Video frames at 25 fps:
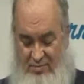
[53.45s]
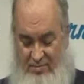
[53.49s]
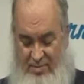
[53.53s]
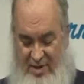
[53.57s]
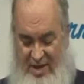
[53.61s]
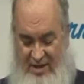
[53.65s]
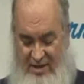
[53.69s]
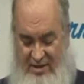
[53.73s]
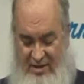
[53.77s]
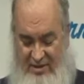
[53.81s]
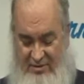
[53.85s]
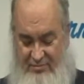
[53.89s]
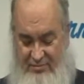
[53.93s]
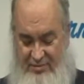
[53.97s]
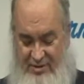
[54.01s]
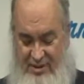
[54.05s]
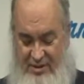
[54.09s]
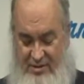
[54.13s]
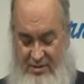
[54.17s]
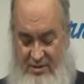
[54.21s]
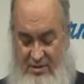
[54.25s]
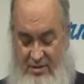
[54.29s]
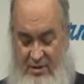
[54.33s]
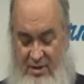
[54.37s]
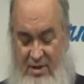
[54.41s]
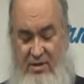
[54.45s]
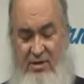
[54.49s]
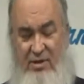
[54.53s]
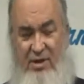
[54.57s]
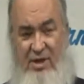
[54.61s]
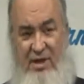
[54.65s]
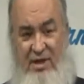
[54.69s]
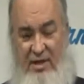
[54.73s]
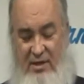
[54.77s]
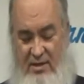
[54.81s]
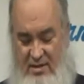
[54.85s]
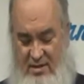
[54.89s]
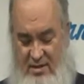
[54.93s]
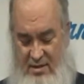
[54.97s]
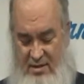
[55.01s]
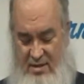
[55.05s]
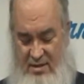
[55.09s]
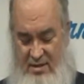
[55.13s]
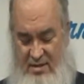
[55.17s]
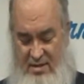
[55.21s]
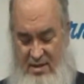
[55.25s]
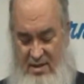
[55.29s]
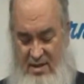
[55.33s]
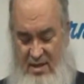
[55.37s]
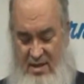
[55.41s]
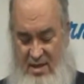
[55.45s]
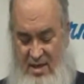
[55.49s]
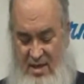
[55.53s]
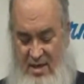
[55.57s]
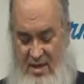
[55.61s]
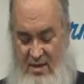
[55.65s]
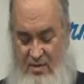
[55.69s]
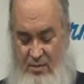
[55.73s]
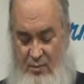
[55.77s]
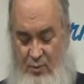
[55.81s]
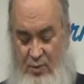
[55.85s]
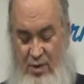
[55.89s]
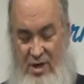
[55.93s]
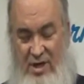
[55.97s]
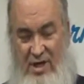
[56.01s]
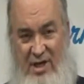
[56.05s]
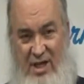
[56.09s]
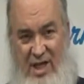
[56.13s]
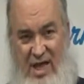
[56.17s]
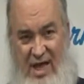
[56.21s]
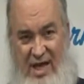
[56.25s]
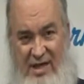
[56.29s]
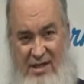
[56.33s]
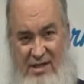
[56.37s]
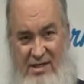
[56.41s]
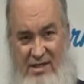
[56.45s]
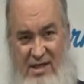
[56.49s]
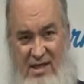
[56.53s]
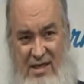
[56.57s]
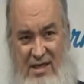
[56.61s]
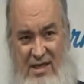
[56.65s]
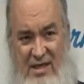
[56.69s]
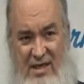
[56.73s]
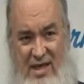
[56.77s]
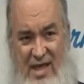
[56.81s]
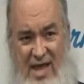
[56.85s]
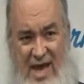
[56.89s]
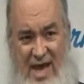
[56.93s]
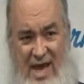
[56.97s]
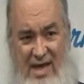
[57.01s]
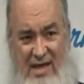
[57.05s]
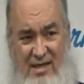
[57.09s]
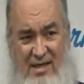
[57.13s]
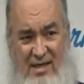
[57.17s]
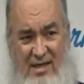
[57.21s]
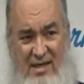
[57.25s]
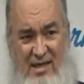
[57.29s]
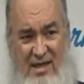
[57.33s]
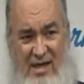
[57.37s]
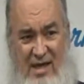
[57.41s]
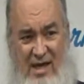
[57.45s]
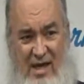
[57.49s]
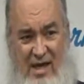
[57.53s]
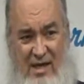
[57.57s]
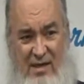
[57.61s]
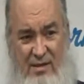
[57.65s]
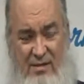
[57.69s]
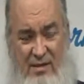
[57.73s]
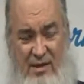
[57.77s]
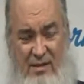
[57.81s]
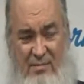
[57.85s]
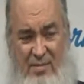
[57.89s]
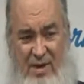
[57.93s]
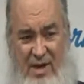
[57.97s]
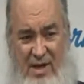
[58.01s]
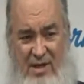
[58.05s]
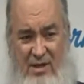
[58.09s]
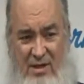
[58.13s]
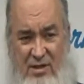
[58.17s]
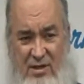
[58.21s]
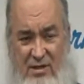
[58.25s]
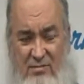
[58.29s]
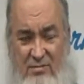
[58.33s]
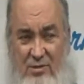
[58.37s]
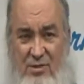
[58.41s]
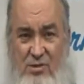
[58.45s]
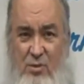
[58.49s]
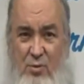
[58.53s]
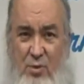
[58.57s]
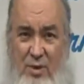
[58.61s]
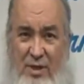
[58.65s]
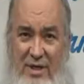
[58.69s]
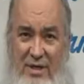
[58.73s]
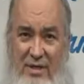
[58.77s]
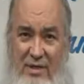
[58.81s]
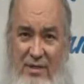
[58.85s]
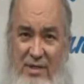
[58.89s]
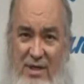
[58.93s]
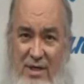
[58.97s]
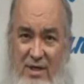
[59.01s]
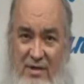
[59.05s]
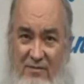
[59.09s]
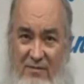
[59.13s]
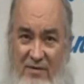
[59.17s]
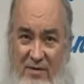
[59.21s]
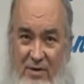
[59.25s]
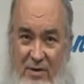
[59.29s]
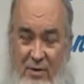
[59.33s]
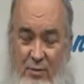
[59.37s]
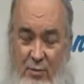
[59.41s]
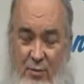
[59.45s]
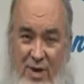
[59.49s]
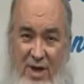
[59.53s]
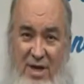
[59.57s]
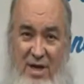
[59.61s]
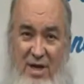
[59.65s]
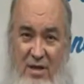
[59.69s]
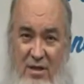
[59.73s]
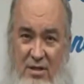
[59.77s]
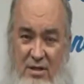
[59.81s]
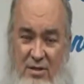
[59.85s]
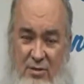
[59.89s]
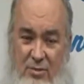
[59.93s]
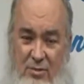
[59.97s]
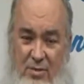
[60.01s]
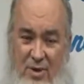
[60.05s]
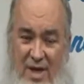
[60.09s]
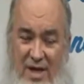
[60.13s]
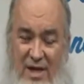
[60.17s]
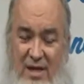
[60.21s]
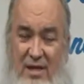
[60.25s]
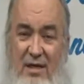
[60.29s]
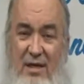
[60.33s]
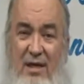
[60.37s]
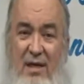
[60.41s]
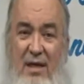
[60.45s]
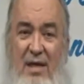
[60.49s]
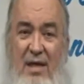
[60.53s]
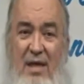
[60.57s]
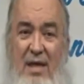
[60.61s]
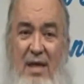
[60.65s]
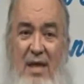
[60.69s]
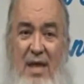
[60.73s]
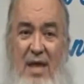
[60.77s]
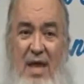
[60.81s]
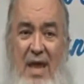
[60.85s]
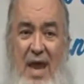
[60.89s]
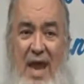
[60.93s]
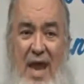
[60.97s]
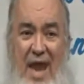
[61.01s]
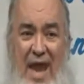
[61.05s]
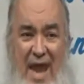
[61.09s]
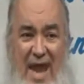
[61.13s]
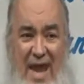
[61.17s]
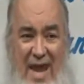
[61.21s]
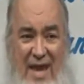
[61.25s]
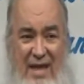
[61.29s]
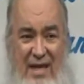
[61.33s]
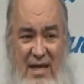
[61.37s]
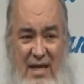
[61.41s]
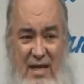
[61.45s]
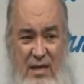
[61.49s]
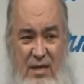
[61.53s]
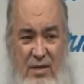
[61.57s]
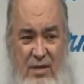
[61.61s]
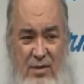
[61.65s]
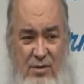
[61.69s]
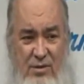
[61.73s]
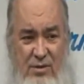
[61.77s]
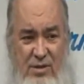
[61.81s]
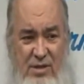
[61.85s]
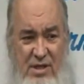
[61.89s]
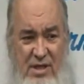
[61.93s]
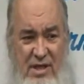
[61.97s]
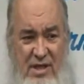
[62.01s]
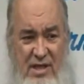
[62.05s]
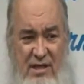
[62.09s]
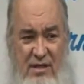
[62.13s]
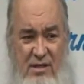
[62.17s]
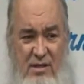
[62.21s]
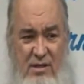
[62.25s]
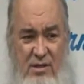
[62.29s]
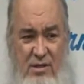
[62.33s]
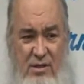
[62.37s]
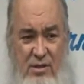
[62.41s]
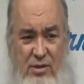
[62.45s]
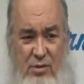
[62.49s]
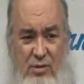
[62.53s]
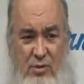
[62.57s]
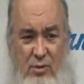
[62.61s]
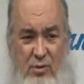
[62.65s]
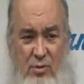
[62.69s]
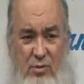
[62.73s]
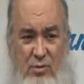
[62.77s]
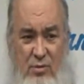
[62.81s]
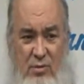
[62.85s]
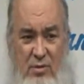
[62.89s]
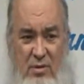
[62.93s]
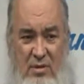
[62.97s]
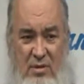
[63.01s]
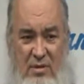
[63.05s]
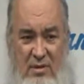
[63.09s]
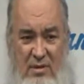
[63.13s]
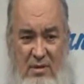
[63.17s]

pendulums, including realizing that the pendulum swings at a very regular rate, and he used it to